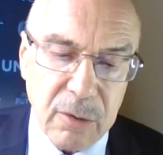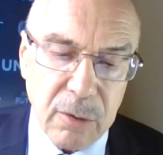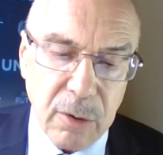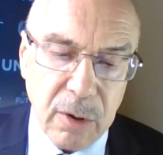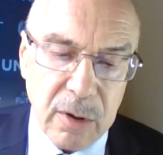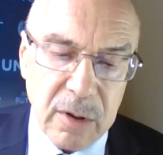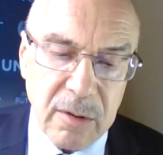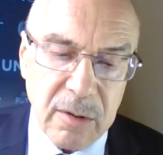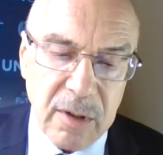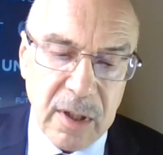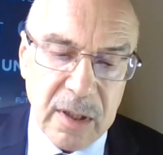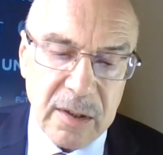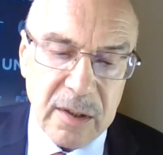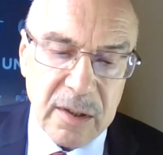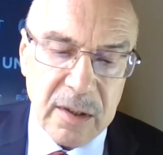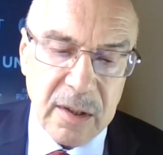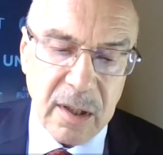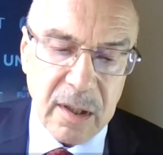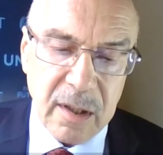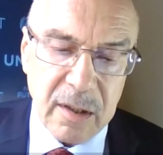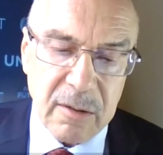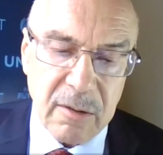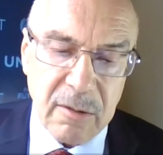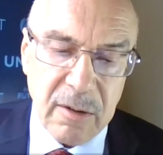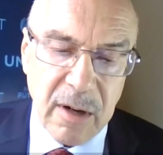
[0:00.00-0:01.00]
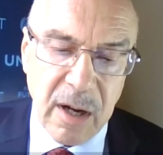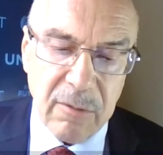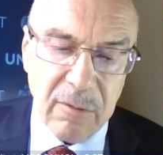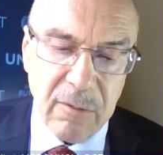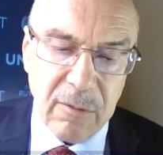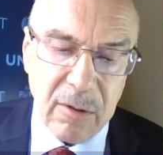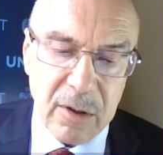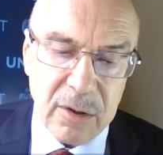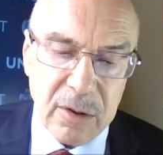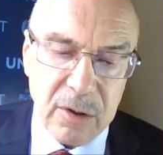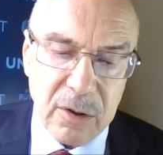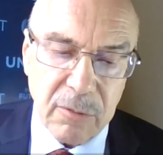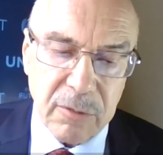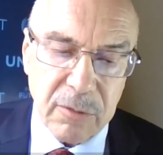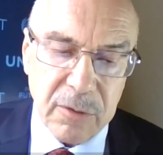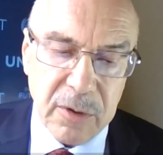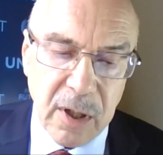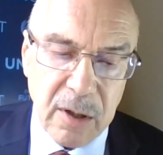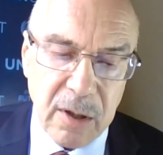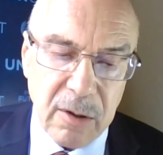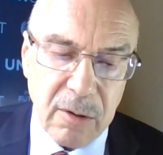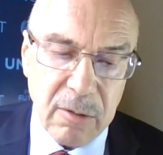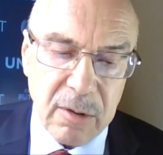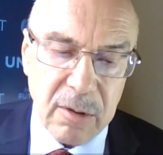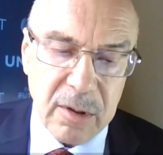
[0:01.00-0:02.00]
to address the drivers of
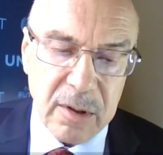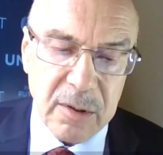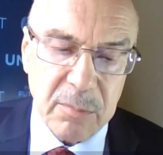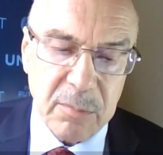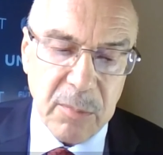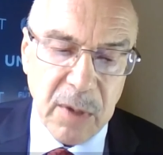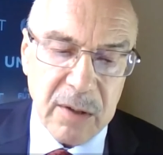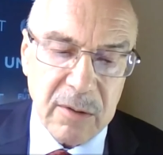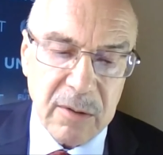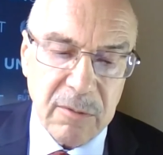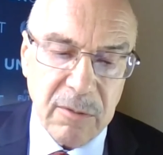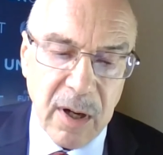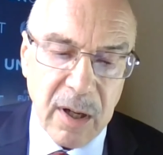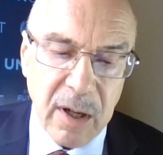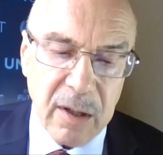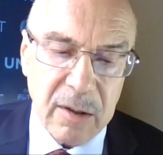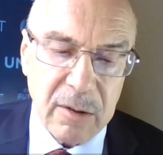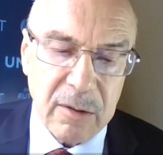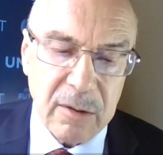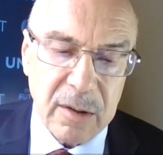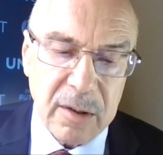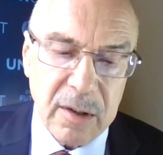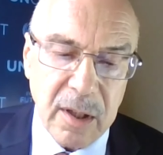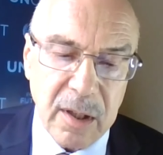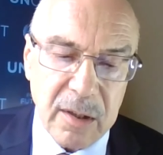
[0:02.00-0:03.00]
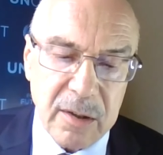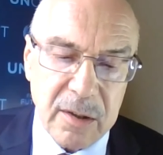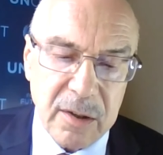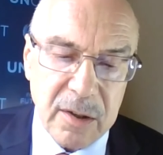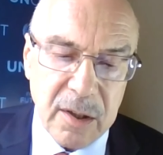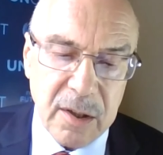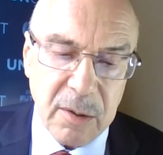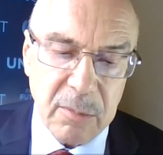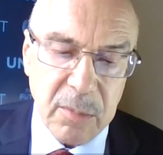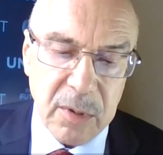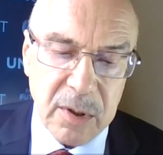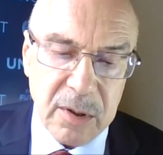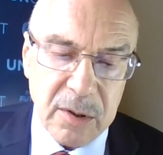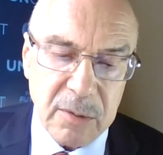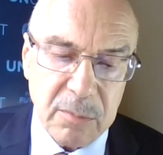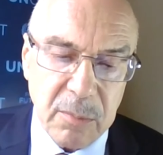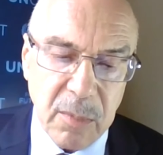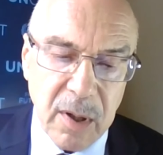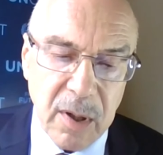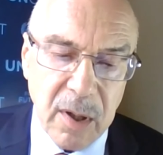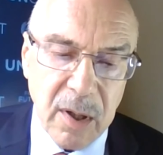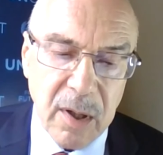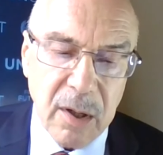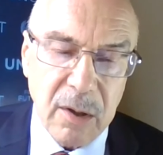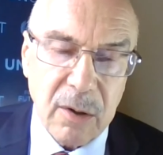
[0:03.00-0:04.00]
terrorism and violent extremism
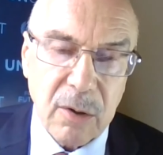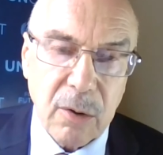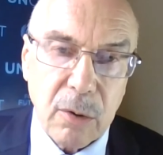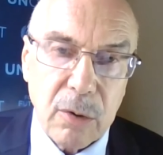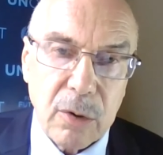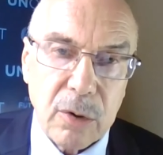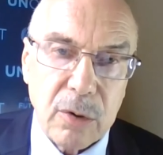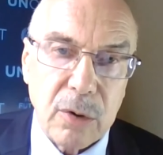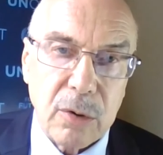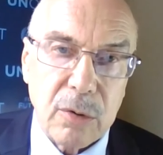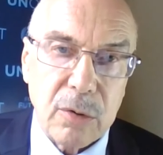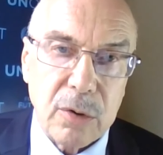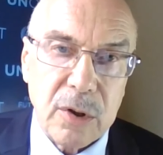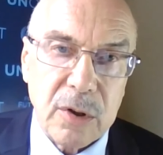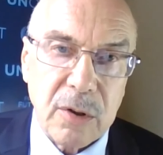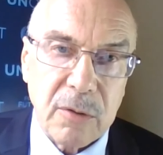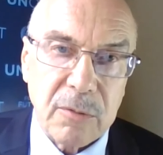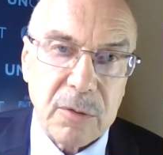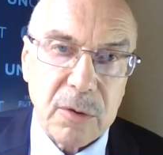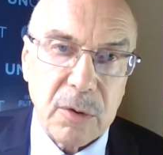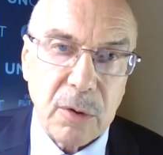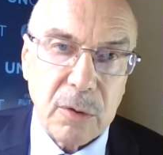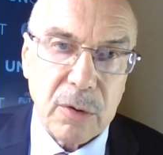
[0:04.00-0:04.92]
conducive